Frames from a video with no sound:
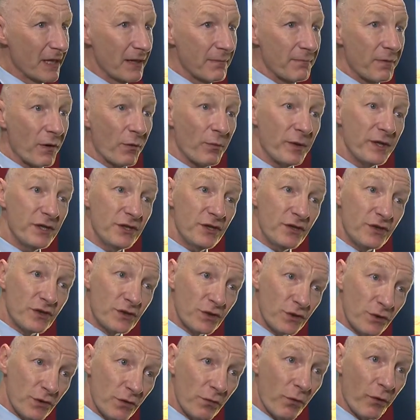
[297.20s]
But when you
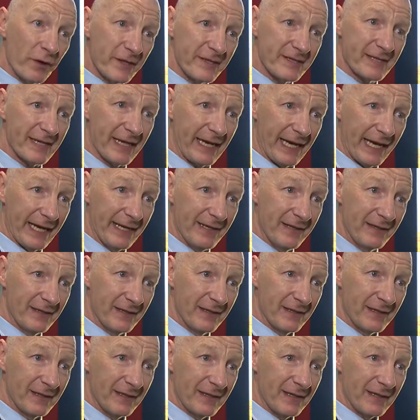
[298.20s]
do want it in,
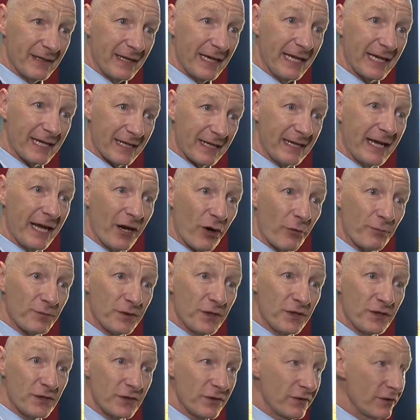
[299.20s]
it can help
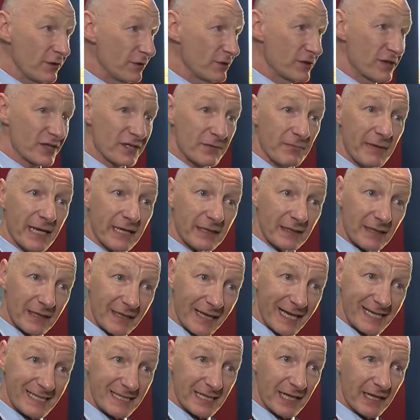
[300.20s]
you too. You just make the
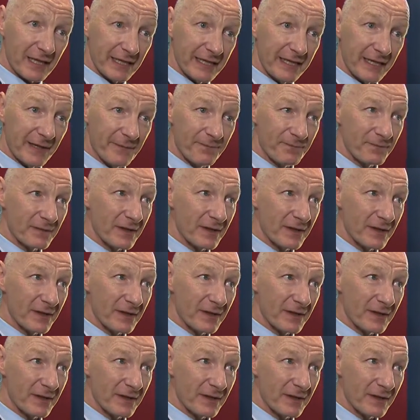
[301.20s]
glass clear.